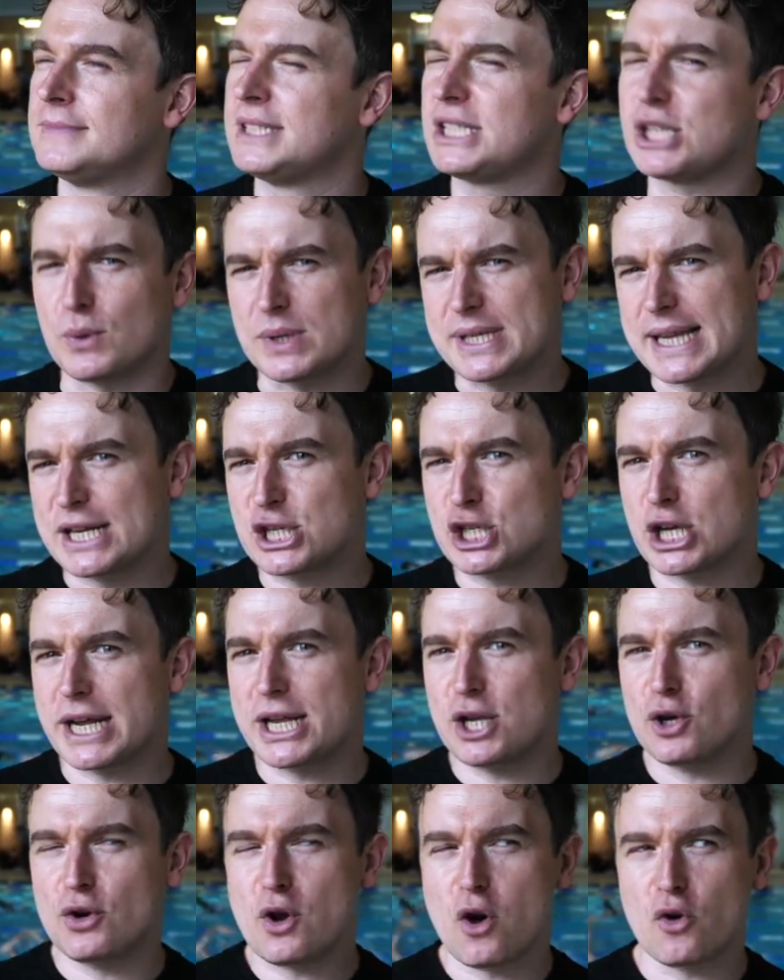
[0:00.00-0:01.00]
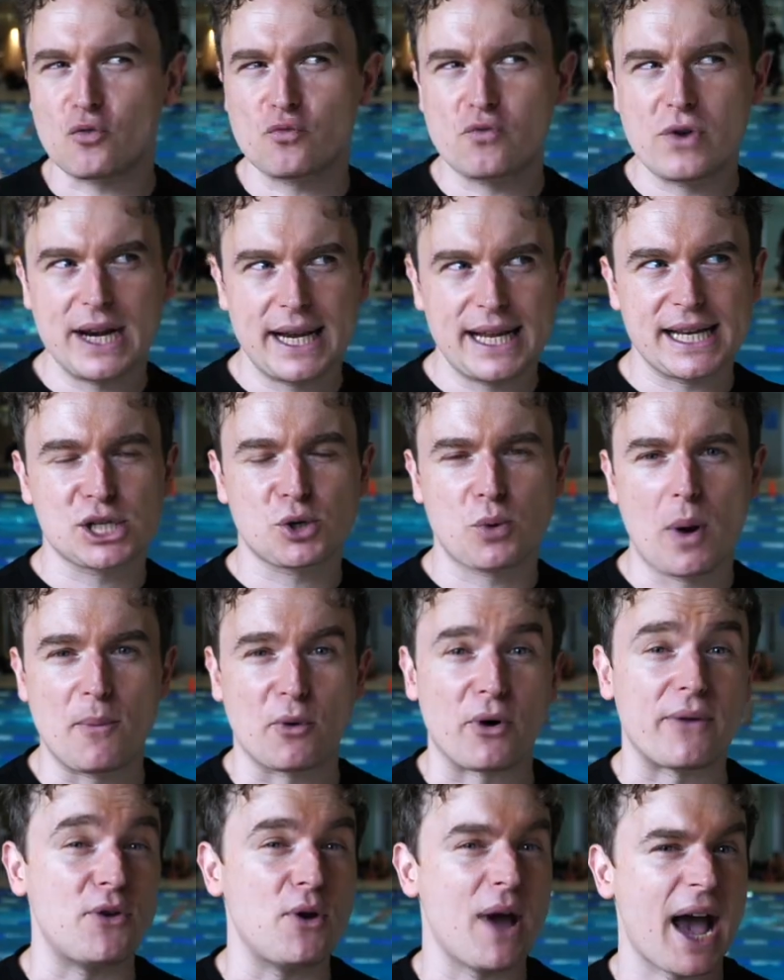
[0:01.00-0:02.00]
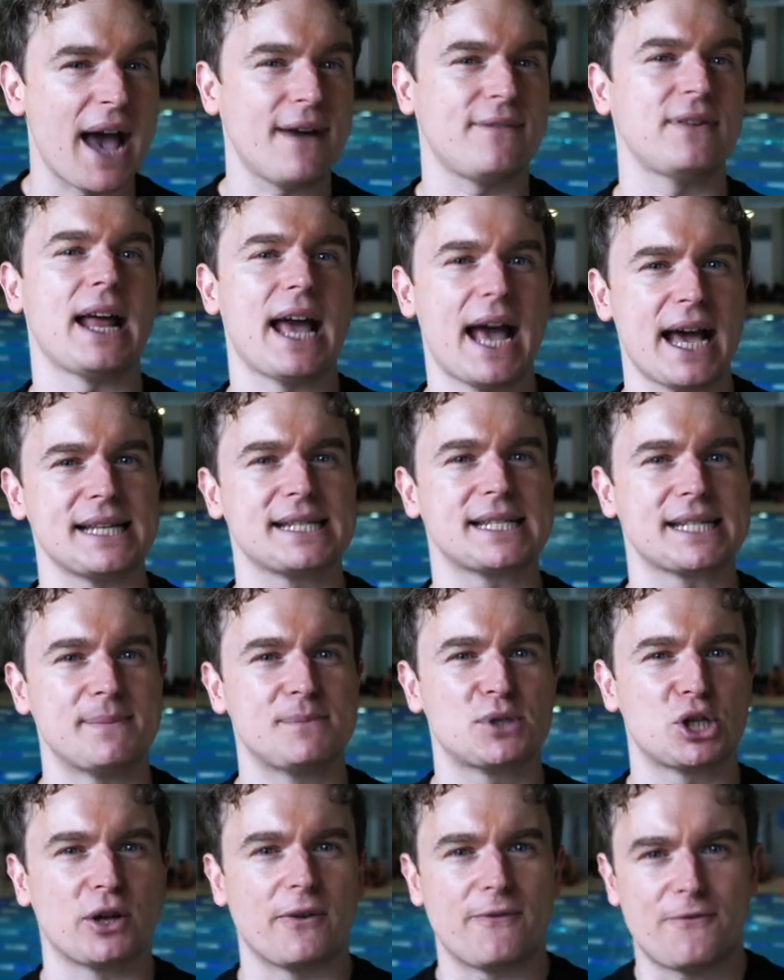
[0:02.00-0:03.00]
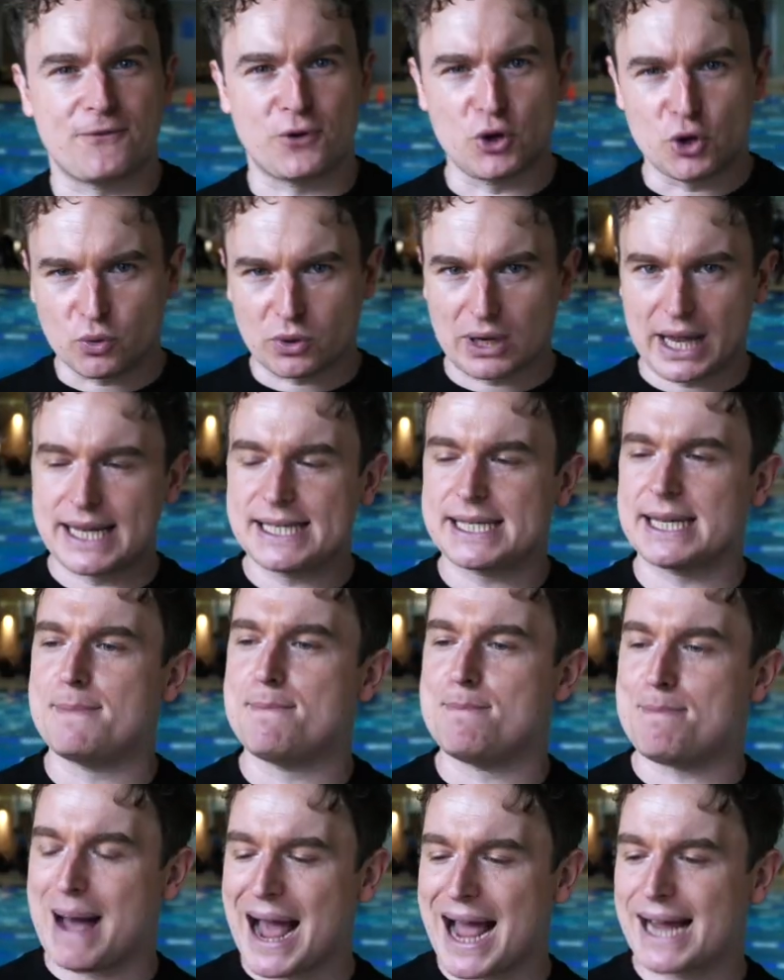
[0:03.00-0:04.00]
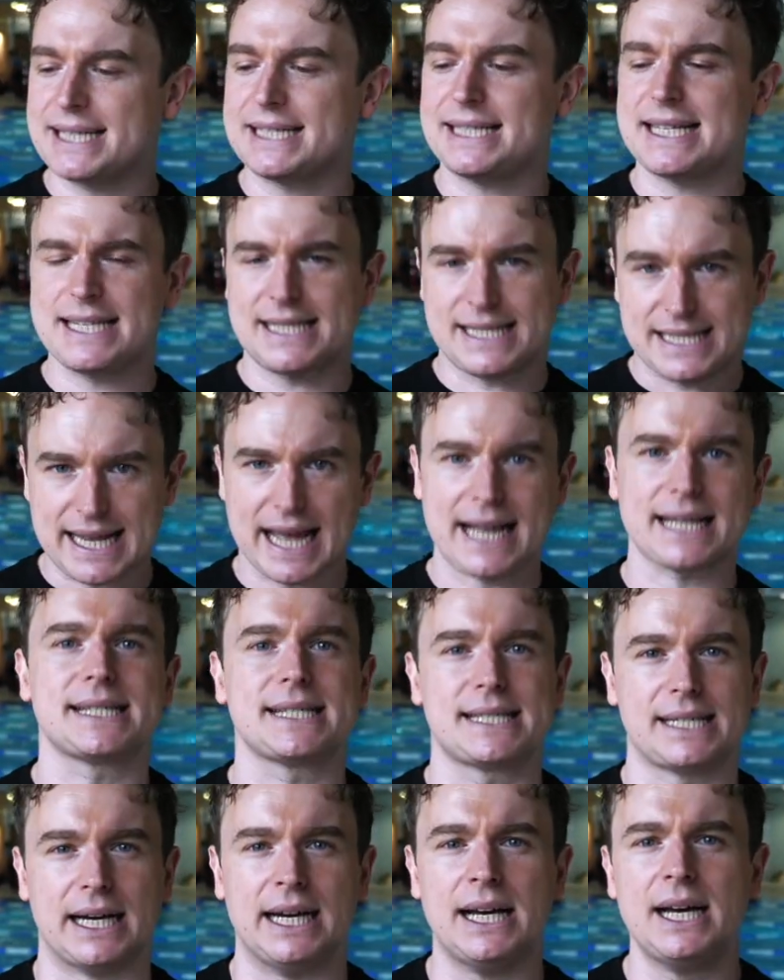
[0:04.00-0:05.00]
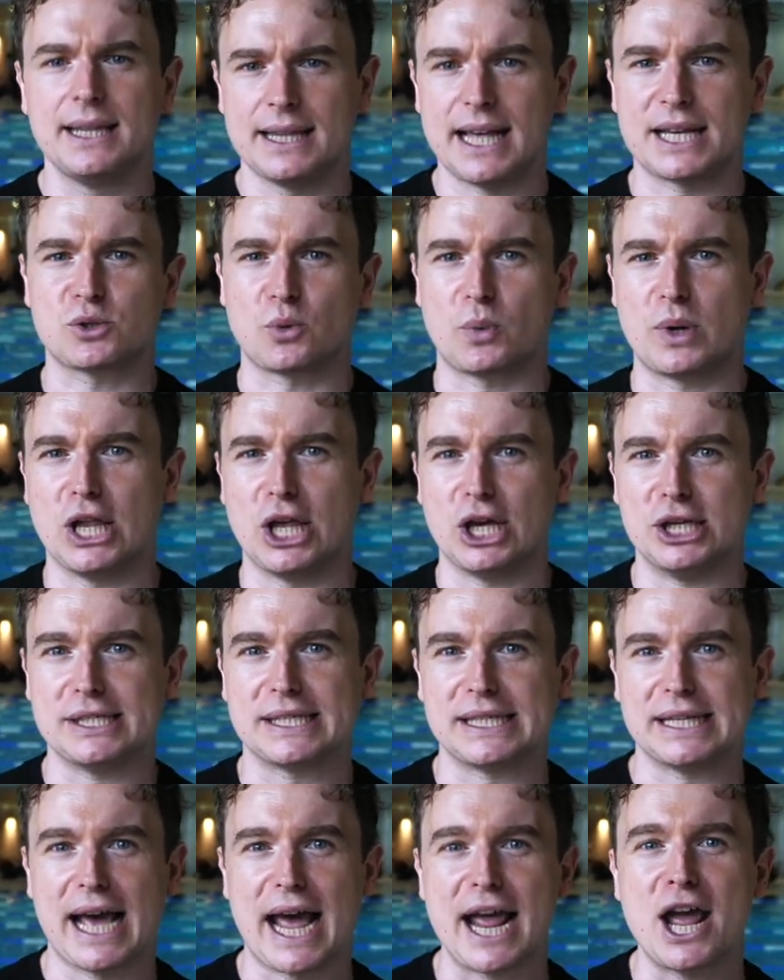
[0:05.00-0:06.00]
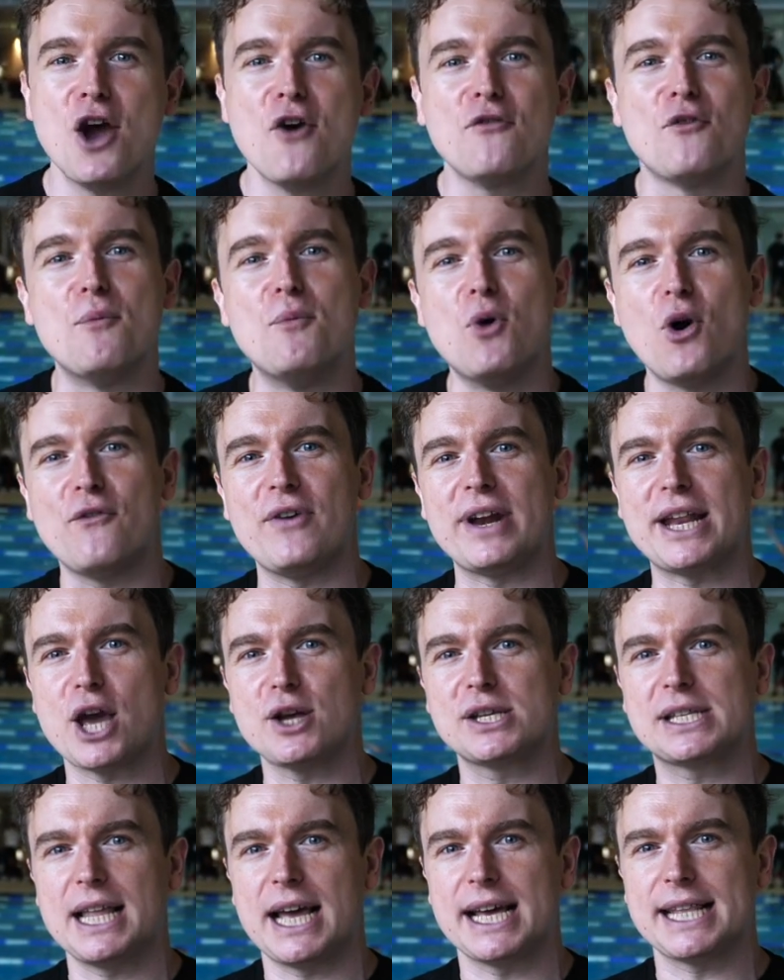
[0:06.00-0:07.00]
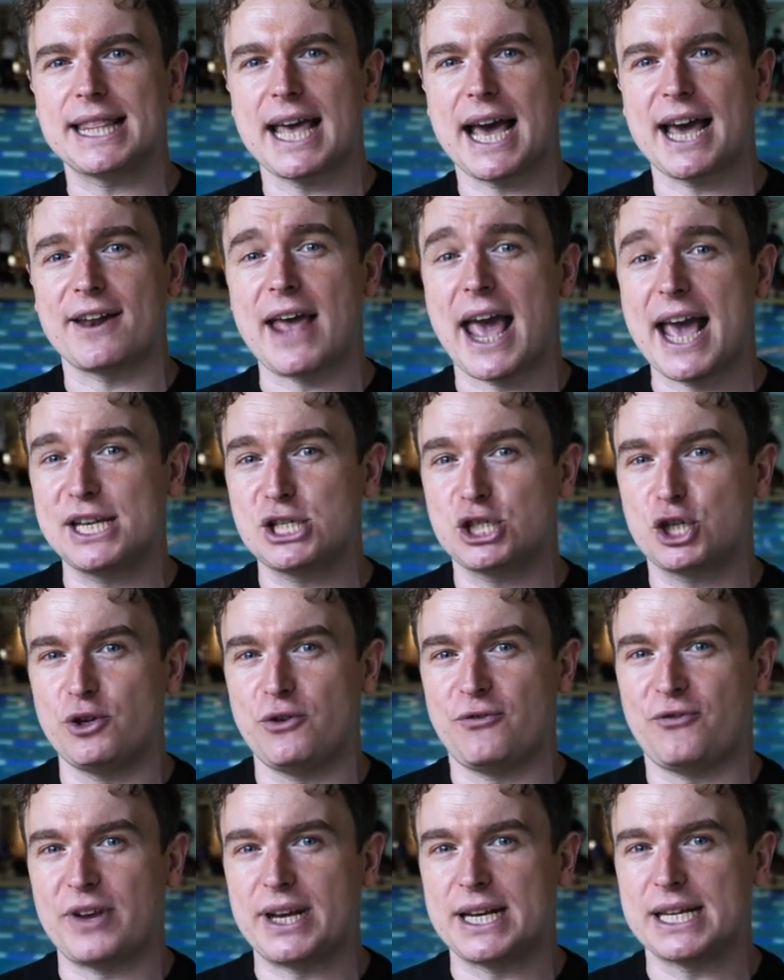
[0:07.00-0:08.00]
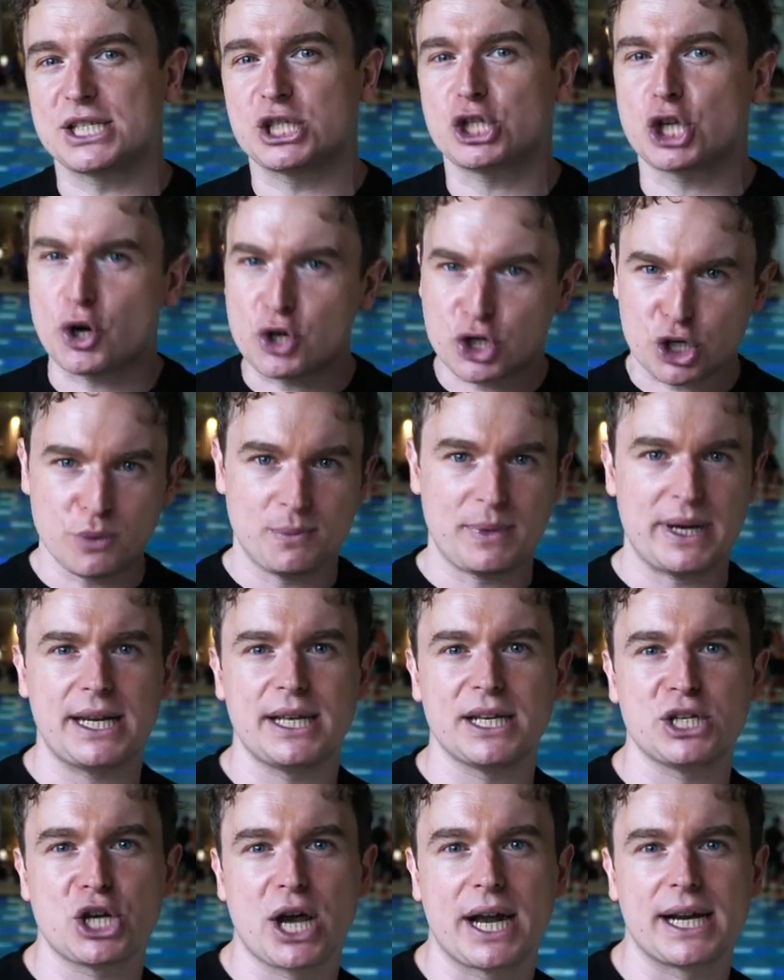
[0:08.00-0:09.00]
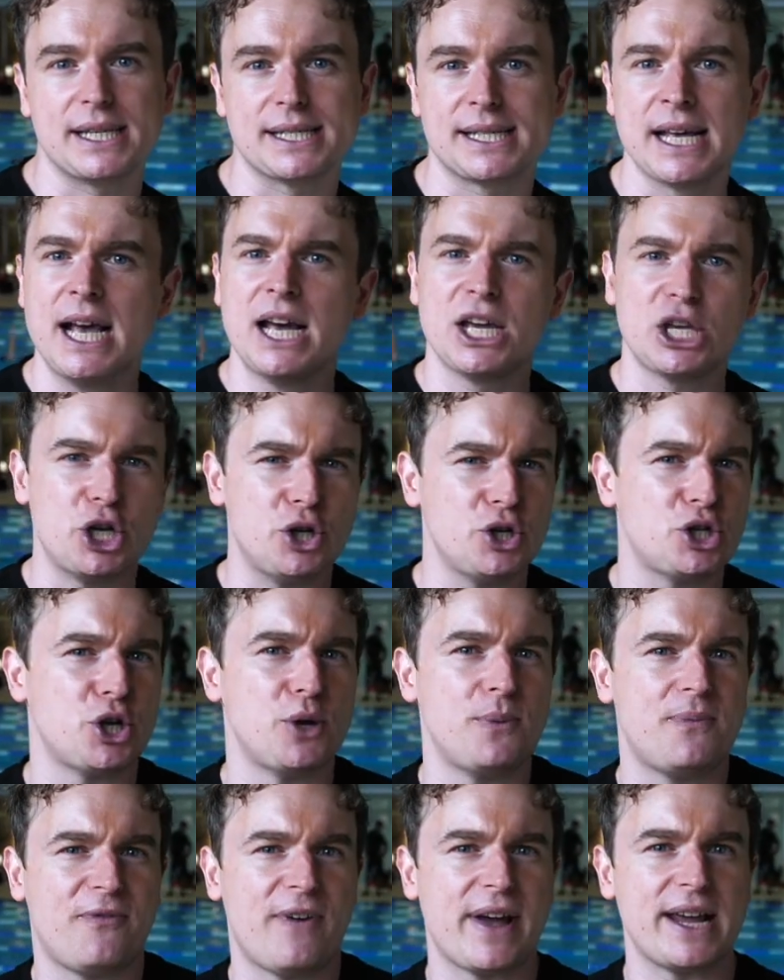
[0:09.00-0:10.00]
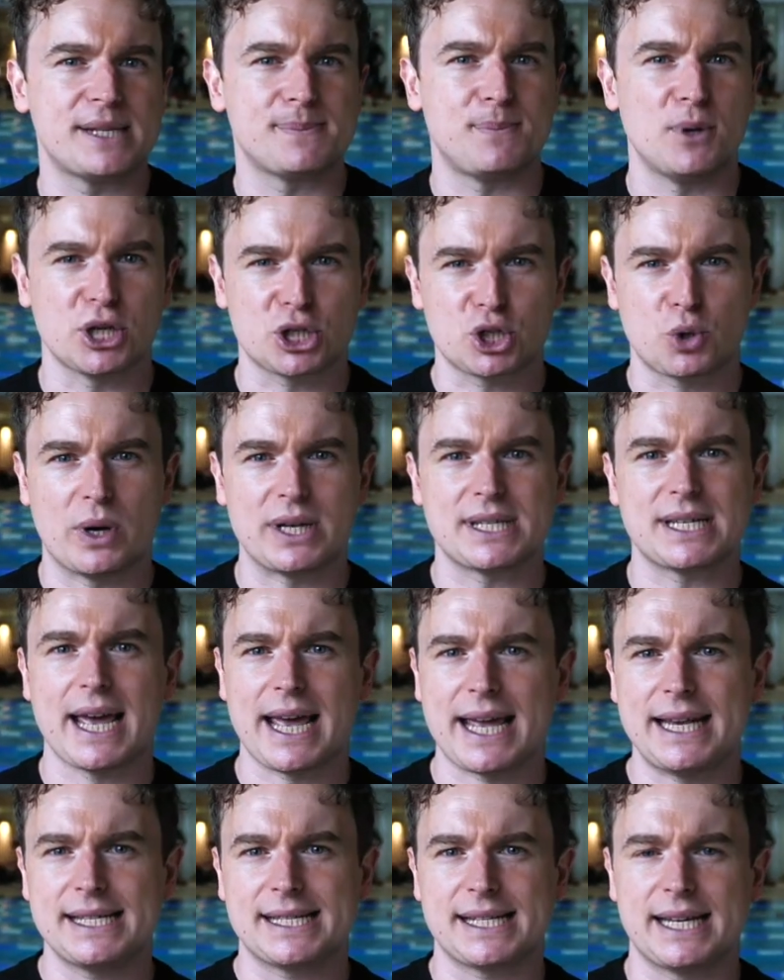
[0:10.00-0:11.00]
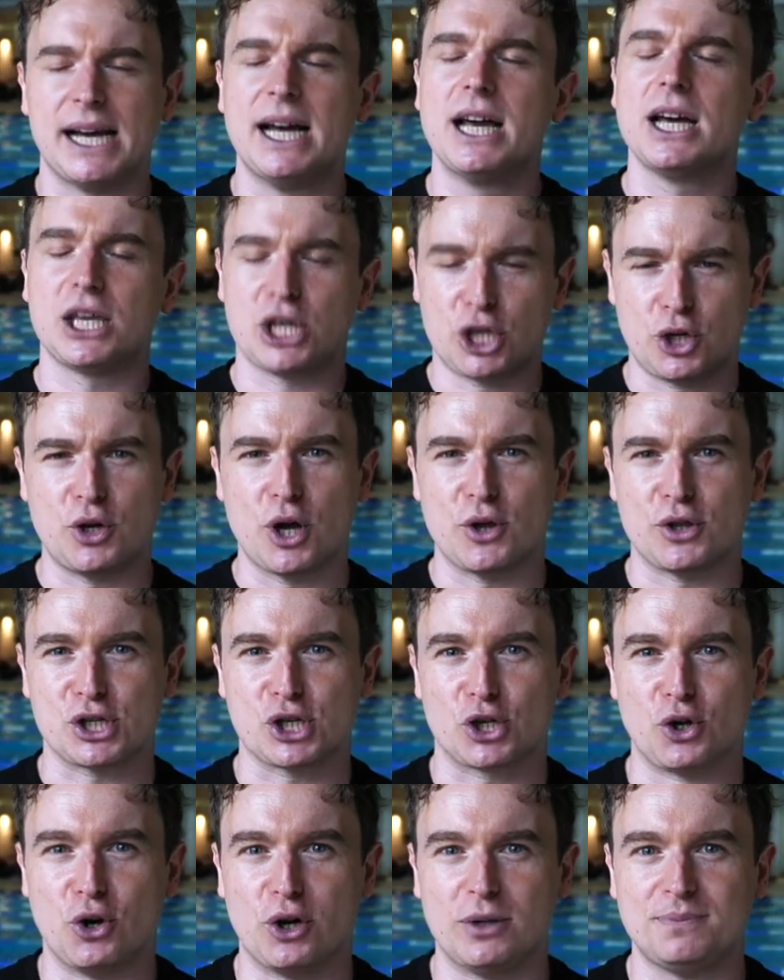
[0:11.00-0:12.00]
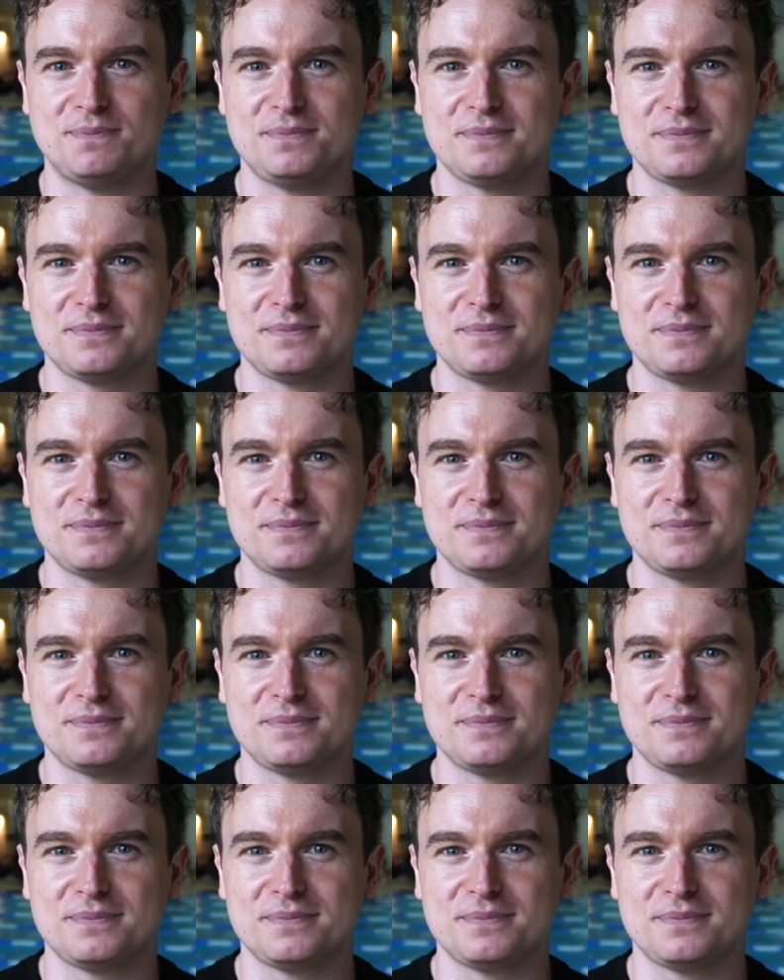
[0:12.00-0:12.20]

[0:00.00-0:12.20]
So essentially, you're not really a swimmer if you haven't had some sort of food-related bag disaster. That's what we learned today. For more videos like that, head to FINA's social media channels, YouTube, Facebook, Twitter, Insta, you know the score.